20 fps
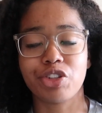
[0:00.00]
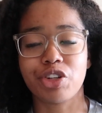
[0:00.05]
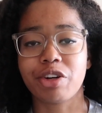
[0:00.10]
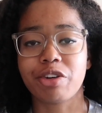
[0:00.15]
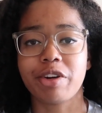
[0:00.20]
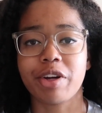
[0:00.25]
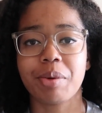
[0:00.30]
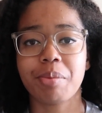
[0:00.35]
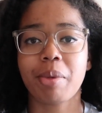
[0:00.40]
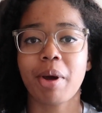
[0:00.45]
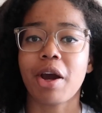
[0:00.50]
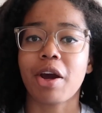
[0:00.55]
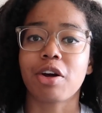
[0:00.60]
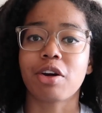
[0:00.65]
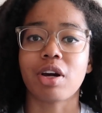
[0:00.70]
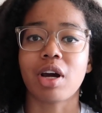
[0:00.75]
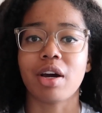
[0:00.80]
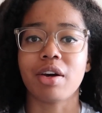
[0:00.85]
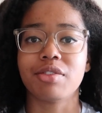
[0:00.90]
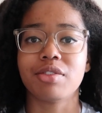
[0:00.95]
generate
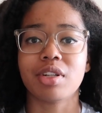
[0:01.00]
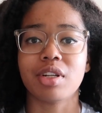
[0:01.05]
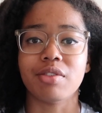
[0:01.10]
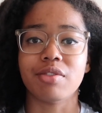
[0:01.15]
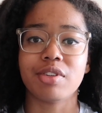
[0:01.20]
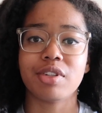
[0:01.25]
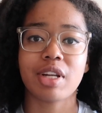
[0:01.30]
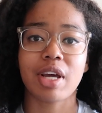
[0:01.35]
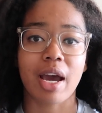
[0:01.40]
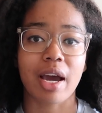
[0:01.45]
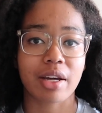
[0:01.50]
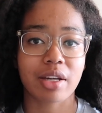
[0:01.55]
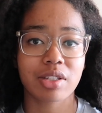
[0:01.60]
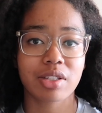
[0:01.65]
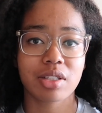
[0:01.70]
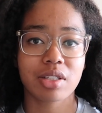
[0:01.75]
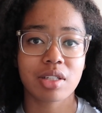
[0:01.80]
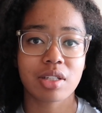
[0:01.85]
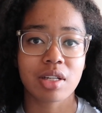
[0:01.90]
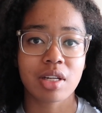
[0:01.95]
paragraphs of
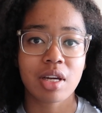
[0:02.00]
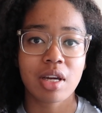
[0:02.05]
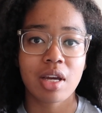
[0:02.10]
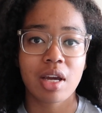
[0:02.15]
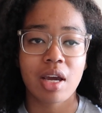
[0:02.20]
text.